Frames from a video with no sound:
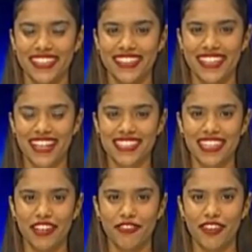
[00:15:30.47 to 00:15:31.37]
Thanks,
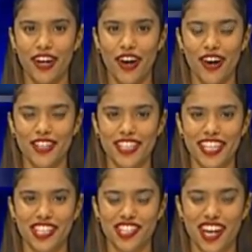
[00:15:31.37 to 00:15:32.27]
Anifa. On to the
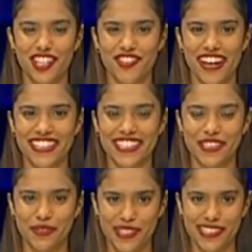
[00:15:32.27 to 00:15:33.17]
exchange rates as
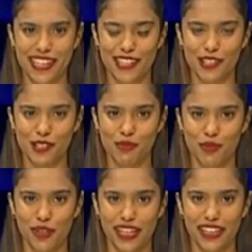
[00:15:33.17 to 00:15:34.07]
it was set this
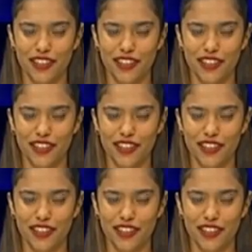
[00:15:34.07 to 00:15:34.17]
morning.